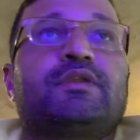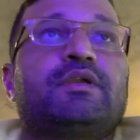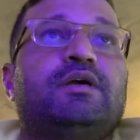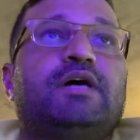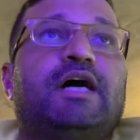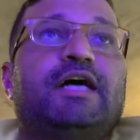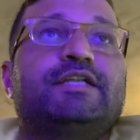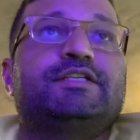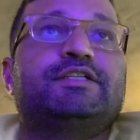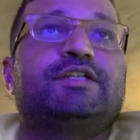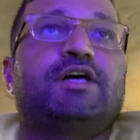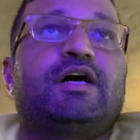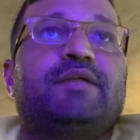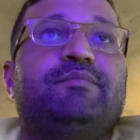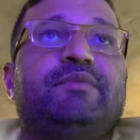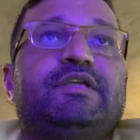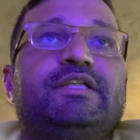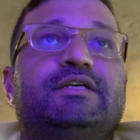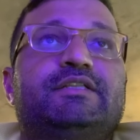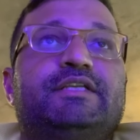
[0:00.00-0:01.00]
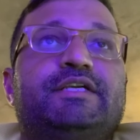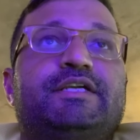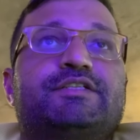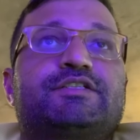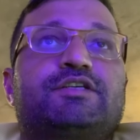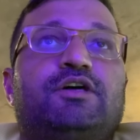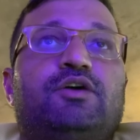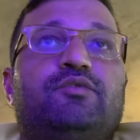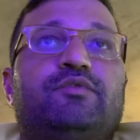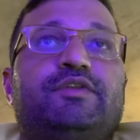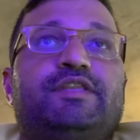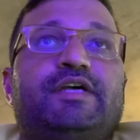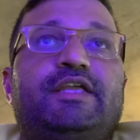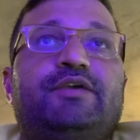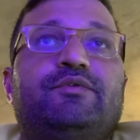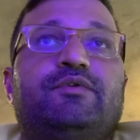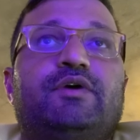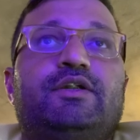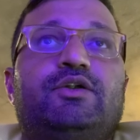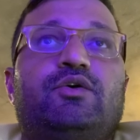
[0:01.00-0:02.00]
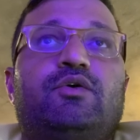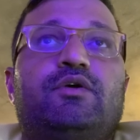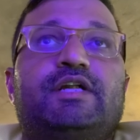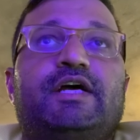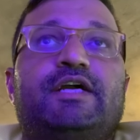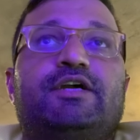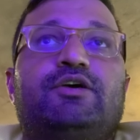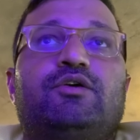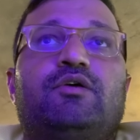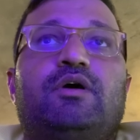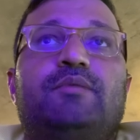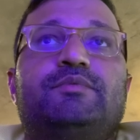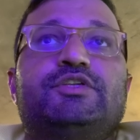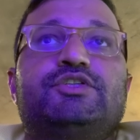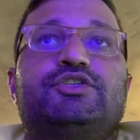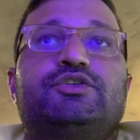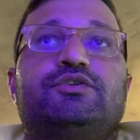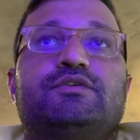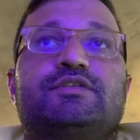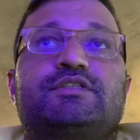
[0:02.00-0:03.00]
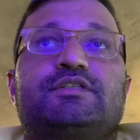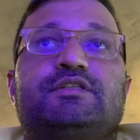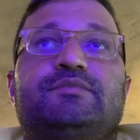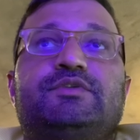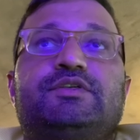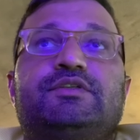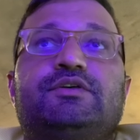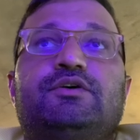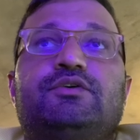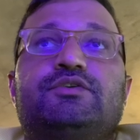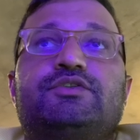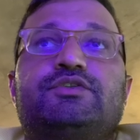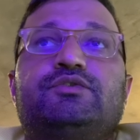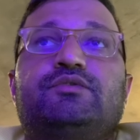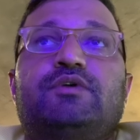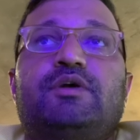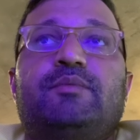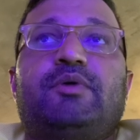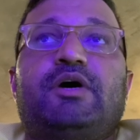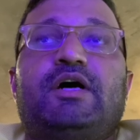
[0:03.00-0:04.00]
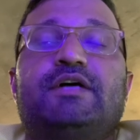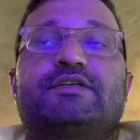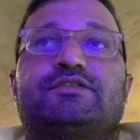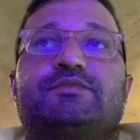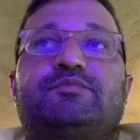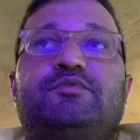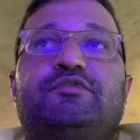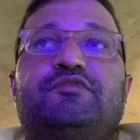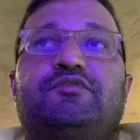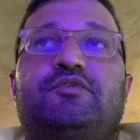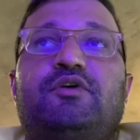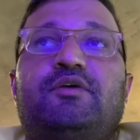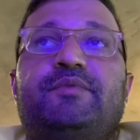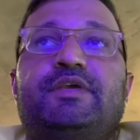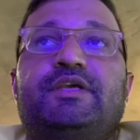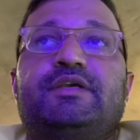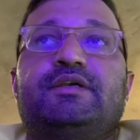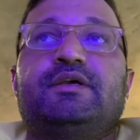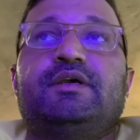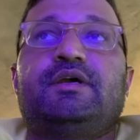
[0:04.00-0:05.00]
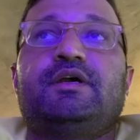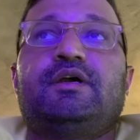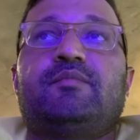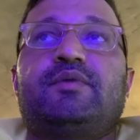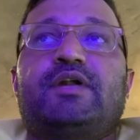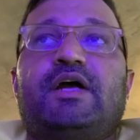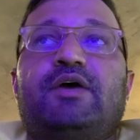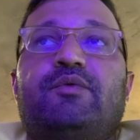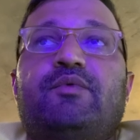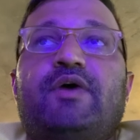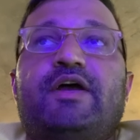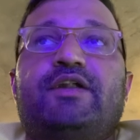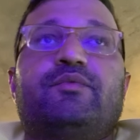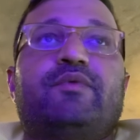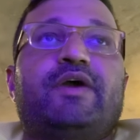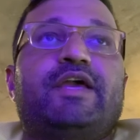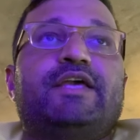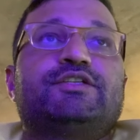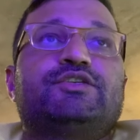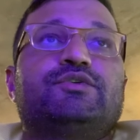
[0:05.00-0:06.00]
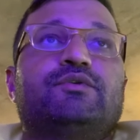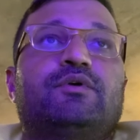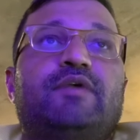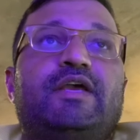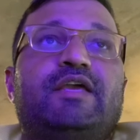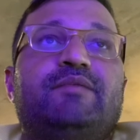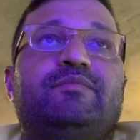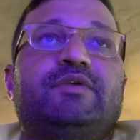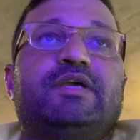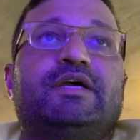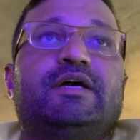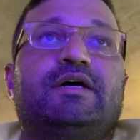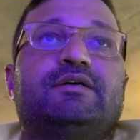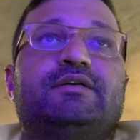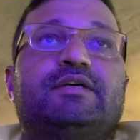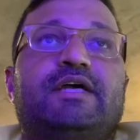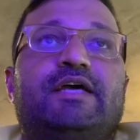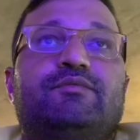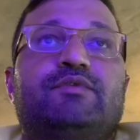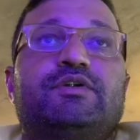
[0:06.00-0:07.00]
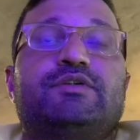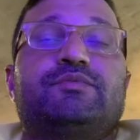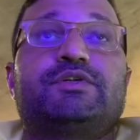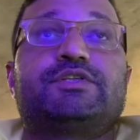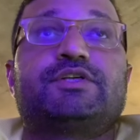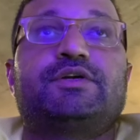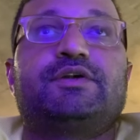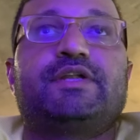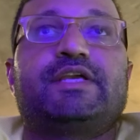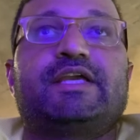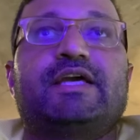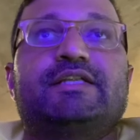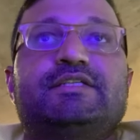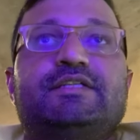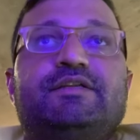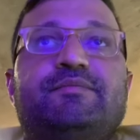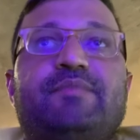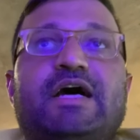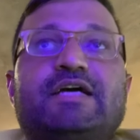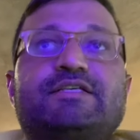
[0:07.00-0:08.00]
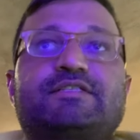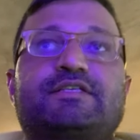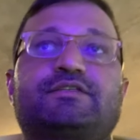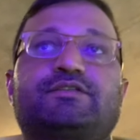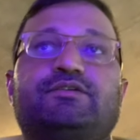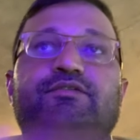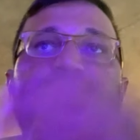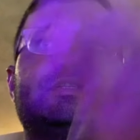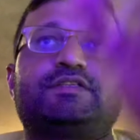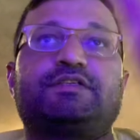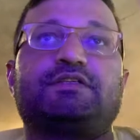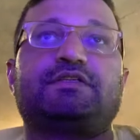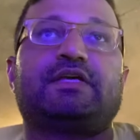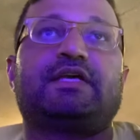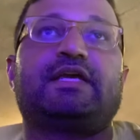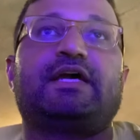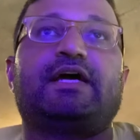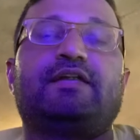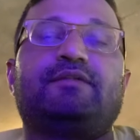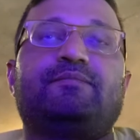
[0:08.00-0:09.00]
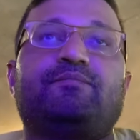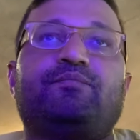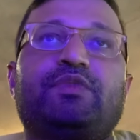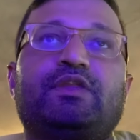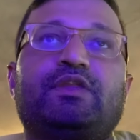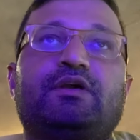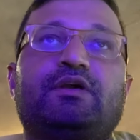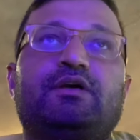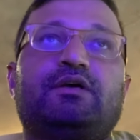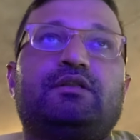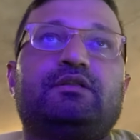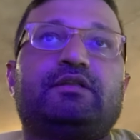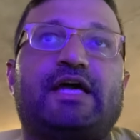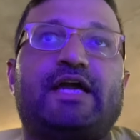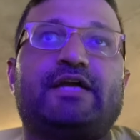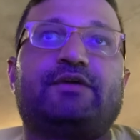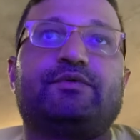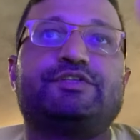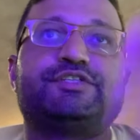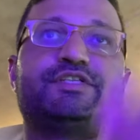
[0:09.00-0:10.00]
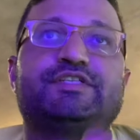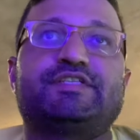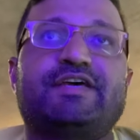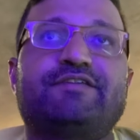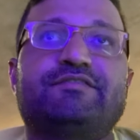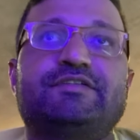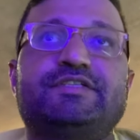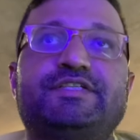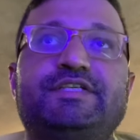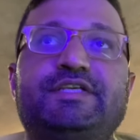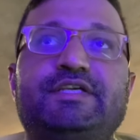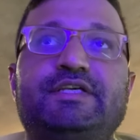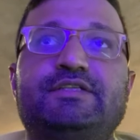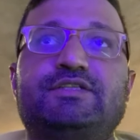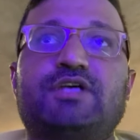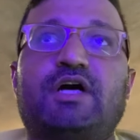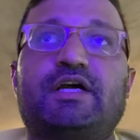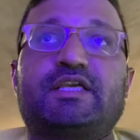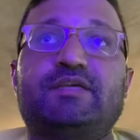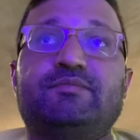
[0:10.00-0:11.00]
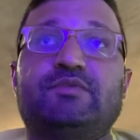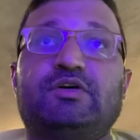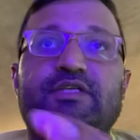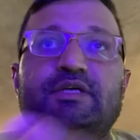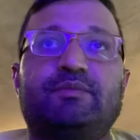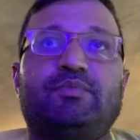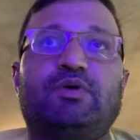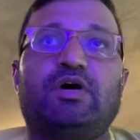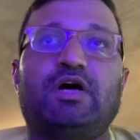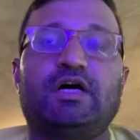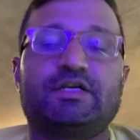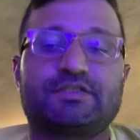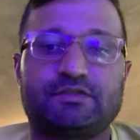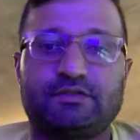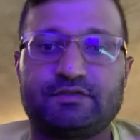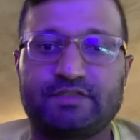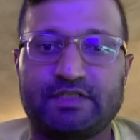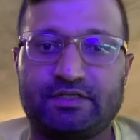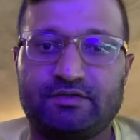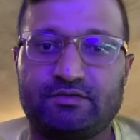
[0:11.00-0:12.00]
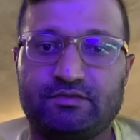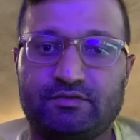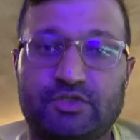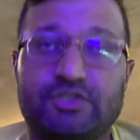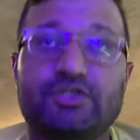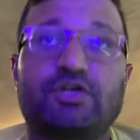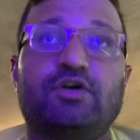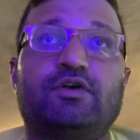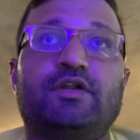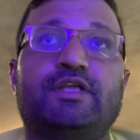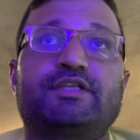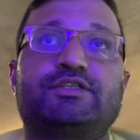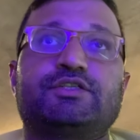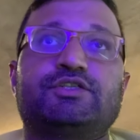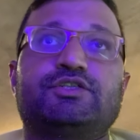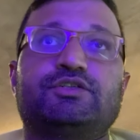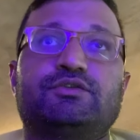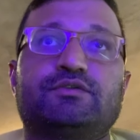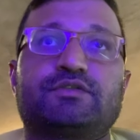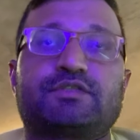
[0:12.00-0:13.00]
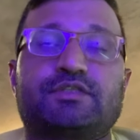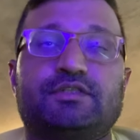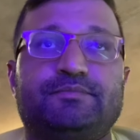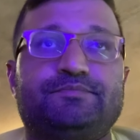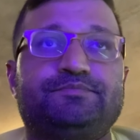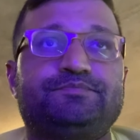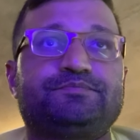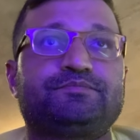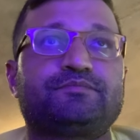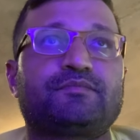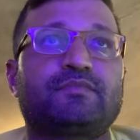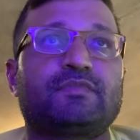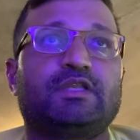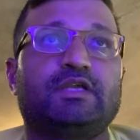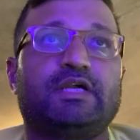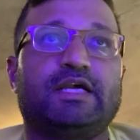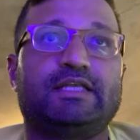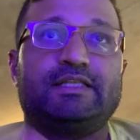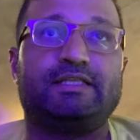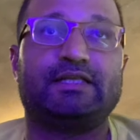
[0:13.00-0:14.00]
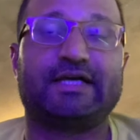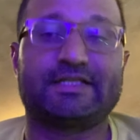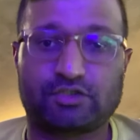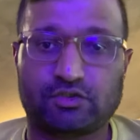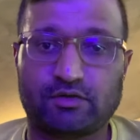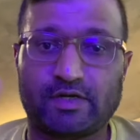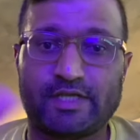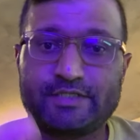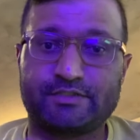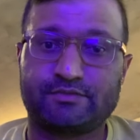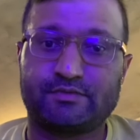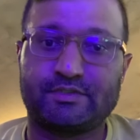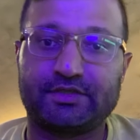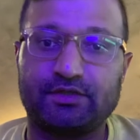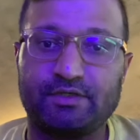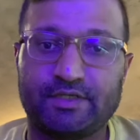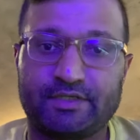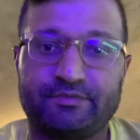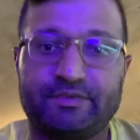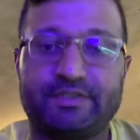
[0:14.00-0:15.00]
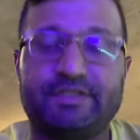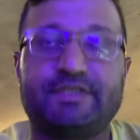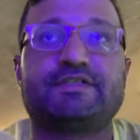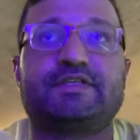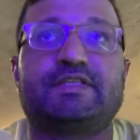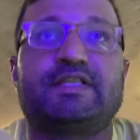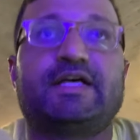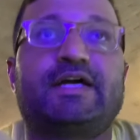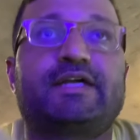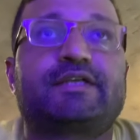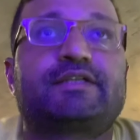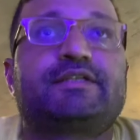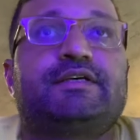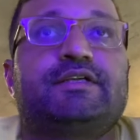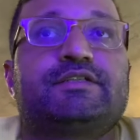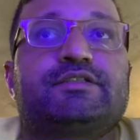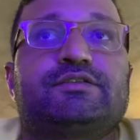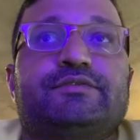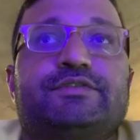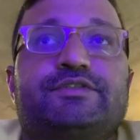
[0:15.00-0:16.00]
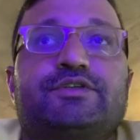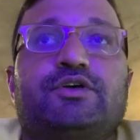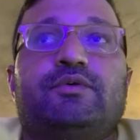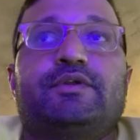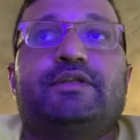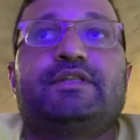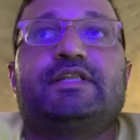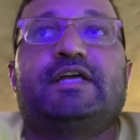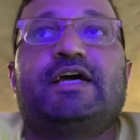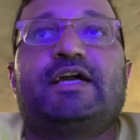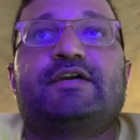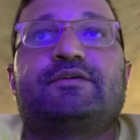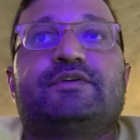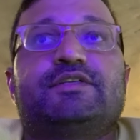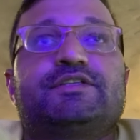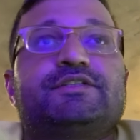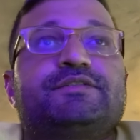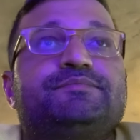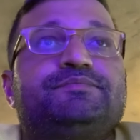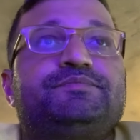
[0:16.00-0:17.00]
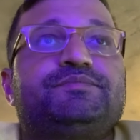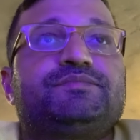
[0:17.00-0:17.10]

I did not immediately consult with anyone, nor did I go up to Jerusalem to those who were apostles before me, but I went away into Arabia and re returned again to Damascus. So this is again language in 17 talking about the apostles and returning to Jerusalem. And that's Christ returning with his elect. And so it's coded language.